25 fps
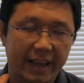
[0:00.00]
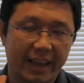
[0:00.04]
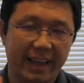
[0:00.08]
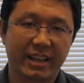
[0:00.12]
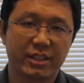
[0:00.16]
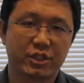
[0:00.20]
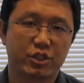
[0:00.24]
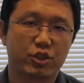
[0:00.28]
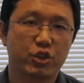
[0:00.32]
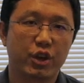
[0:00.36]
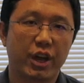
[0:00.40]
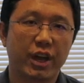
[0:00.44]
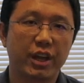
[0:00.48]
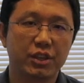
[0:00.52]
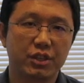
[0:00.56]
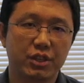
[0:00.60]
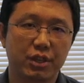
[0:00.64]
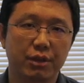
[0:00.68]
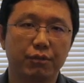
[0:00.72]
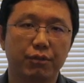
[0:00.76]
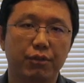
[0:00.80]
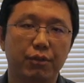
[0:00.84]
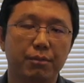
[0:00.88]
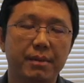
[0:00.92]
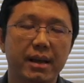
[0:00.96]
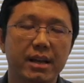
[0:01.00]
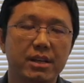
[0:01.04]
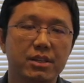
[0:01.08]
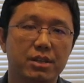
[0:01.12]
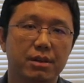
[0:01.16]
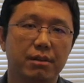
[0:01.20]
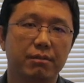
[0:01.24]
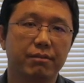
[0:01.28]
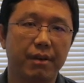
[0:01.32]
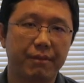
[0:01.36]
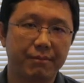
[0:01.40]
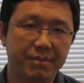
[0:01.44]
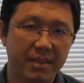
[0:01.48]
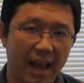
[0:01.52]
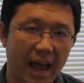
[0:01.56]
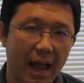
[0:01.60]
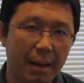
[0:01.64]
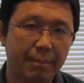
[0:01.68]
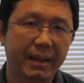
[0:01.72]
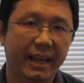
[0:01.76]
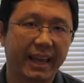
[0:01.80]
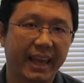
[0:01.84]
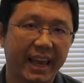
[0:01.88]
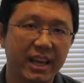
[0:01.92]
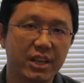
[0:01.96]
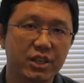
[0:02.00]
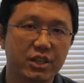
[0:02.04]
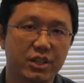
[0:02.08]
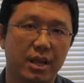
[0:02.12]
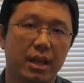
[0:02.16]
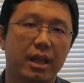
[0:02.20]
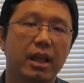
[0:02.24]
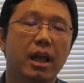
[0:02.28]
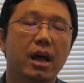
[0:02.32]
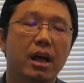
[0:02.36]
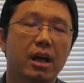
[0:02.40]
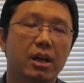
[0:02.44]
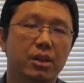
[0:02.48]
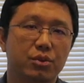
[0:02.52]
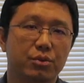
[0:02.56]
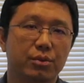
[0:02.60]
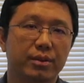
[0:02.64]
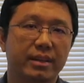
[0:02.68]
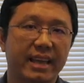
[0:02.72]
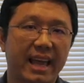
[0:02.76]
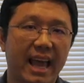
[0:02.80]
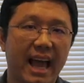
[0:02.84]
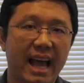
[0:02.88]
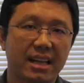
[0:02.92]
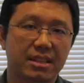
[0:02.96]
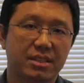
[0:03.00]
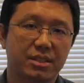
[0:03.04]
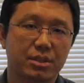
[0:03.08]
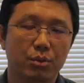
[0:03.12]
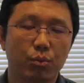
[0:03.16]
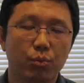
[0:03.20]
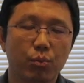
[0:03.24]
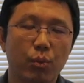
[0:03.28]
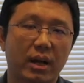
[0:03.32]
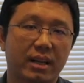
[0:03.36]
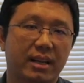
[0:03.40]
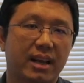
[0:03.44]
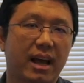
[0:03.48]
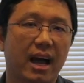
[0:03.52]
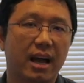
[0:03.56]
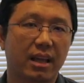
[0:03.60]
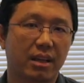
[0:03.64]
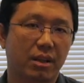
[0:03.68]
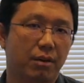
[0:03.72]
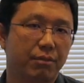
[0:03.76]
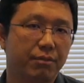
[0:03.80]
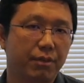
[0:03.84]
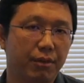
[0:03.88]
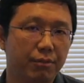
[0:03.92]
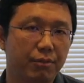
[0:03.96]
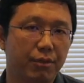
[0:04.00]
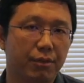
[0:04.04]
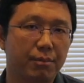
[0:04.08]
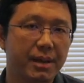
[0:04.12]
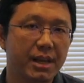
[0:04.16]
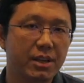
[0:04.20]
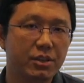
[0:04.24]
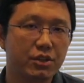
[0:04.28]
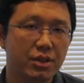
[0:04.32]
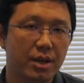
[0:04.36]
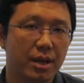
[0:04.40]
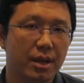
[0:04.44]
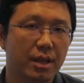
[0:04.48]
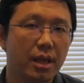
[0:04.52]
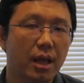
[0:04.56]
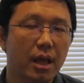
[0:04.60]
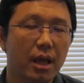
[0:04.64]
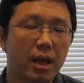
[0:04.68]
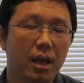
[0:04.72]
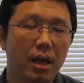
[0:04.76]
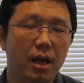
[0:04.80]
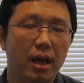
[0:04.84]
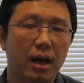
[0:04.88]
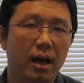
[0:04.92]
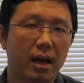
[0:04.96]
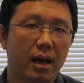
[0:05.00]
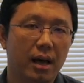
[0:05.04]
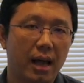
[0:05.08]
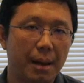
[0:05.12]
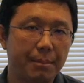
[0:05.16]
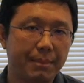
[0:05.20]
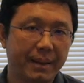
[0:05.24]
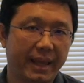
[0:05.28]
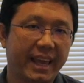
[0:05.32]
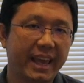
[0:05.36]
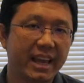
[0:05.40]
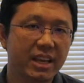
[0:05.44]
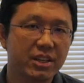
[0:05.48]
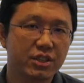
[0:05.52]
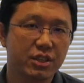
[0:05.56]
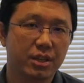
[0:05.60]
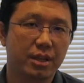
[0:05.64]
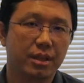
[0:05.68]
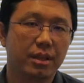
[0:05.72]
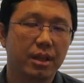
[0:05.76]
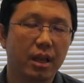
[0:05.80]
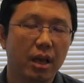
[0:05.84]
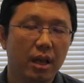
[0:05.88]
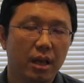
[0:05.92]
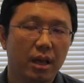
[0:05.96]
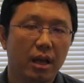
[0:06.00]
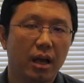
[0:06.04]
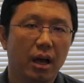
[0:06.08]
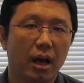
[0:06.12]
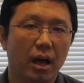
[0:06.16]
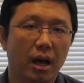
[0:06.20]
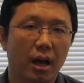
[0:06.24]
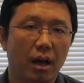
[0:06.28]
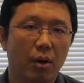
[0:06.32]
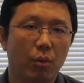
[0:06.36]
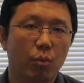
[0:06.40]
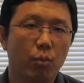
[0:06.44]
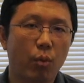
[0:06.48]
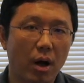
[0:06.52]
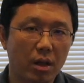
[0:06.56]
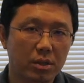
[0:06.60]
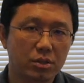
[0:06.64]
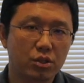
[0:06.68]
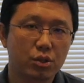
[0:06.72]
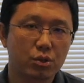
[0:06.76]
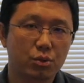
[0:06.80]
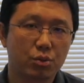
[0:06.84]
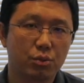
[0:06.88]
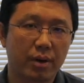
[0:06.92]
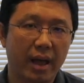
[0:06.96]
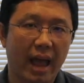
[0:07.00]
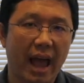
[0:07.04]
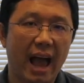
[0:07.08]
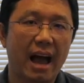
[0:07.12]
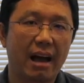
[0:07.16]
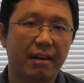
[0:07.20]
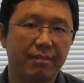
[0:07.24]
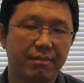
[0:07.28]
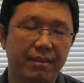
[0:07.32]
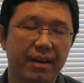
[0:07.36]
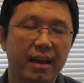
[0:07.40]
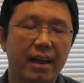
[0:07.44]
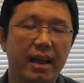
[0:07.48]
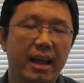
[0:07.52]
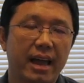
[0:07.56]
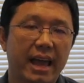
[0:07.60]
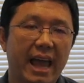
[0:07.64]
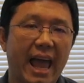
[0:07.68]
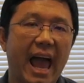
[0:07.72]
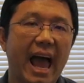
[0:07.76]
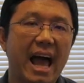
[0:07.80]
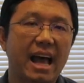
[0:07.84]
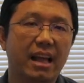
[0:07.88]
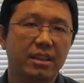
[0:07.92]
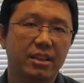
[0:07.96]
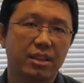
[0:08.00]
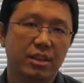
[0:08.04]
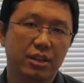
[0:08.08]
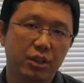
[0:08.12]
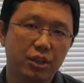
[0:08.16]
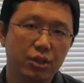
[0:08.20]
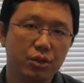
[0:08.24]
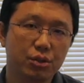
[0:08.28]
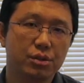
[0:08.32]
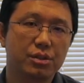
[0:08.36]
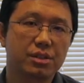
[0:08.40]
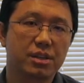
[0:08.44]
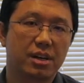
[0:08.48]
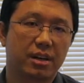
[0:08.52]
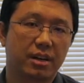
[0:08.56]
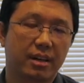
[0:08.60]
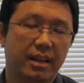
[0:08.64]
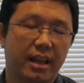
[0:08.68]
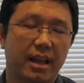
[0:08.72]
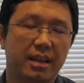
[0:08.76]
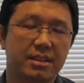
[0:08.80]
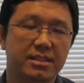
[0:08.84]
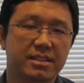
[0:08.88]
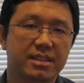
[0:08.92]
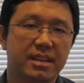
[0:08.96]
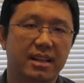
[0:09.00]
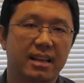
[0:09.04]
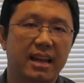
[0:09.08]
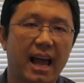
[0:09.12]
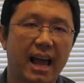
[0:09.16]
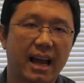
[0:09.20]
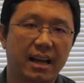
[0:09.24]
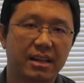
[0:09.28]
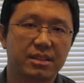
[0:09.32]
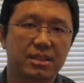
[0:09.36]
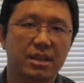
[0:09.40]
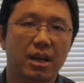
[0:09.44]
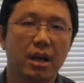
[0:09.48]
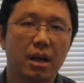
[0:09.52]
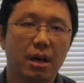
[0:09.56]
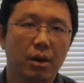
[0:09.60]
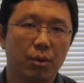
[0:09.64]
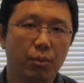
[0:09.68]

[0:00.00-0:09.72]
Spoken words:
exchange information with the application to get what kind of information application wants to have, and user can select